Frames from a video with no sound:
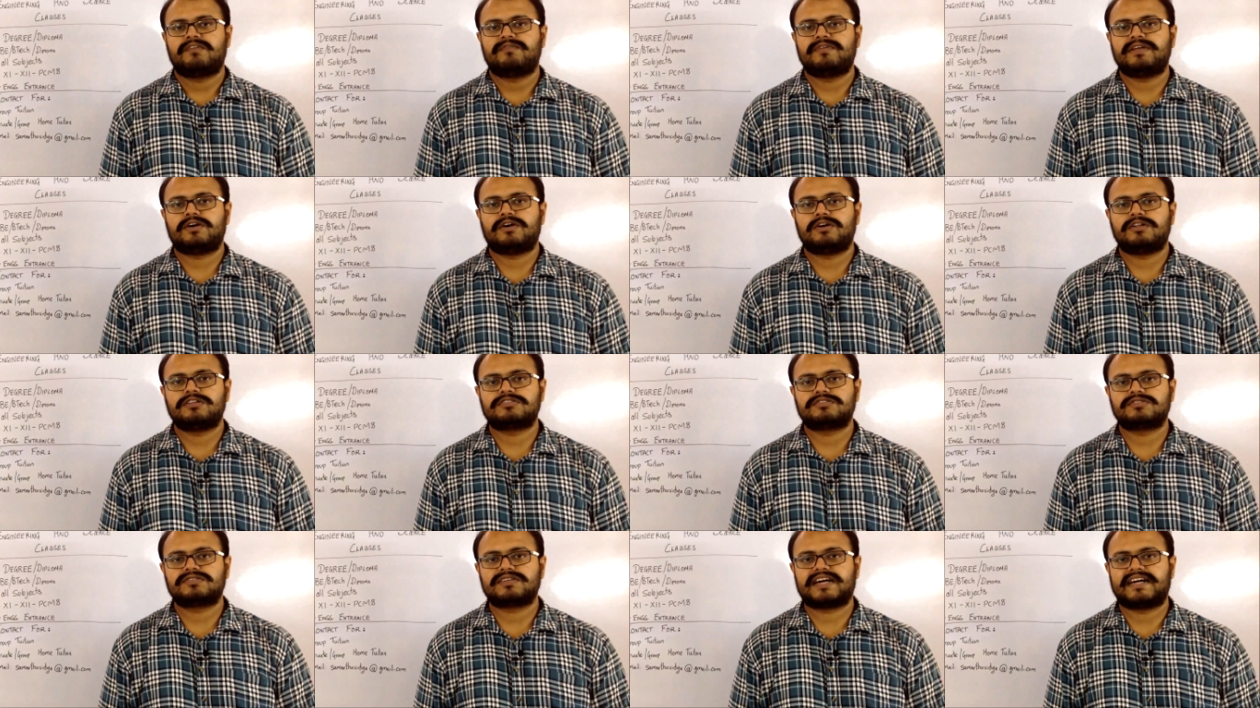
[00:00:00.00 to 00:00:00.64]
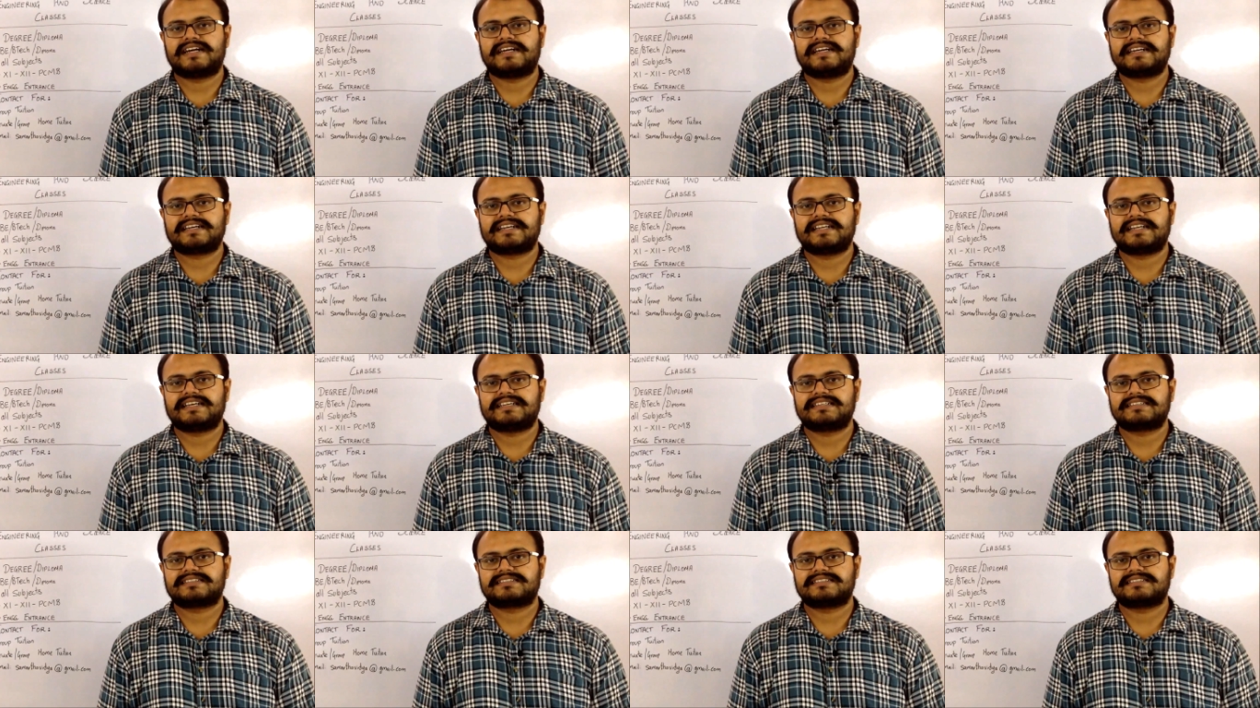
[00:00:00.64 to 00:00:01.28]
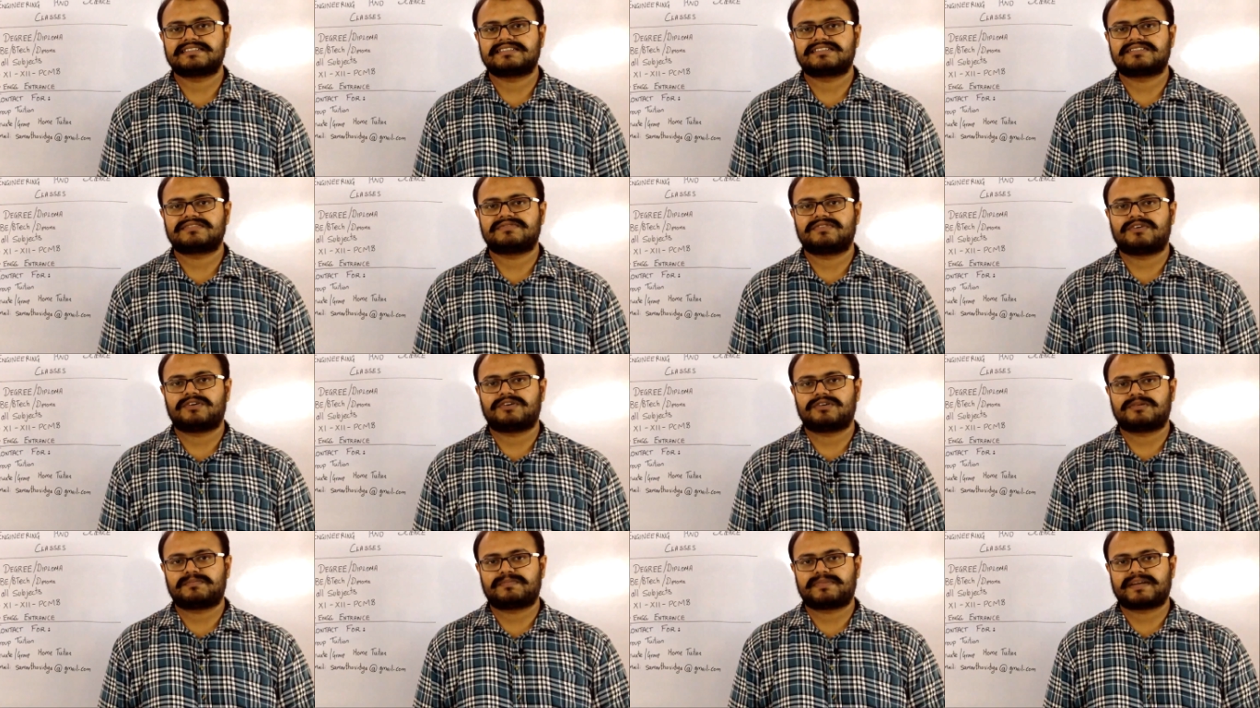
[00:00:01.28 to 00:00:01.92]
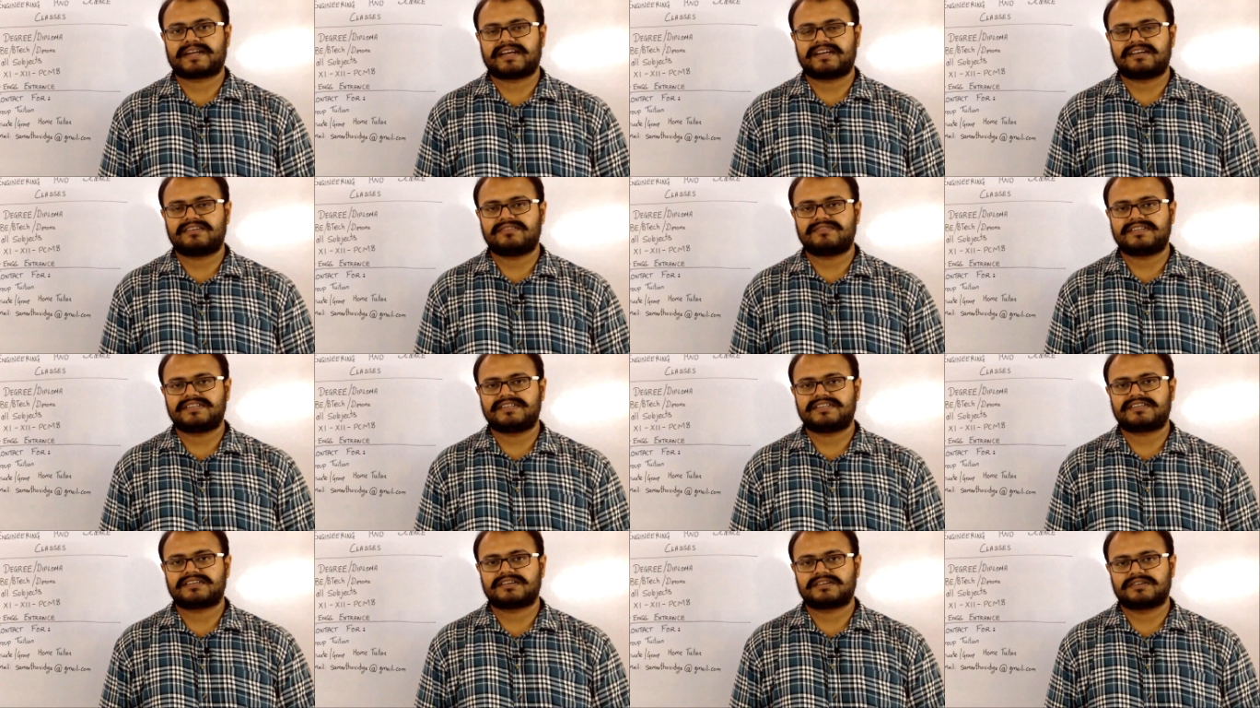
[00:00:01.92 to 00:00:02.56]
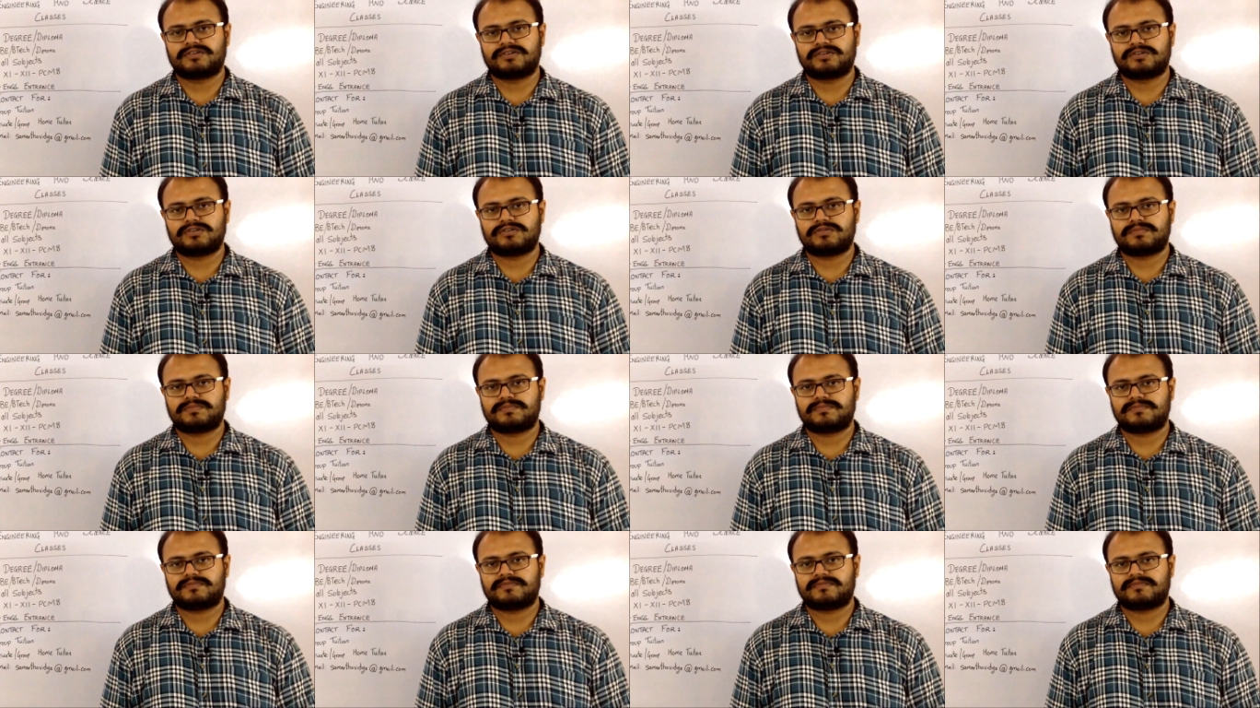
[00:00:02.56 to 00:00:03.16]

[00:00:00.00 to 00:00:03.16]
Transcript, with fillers: We also conduct classes for private, group,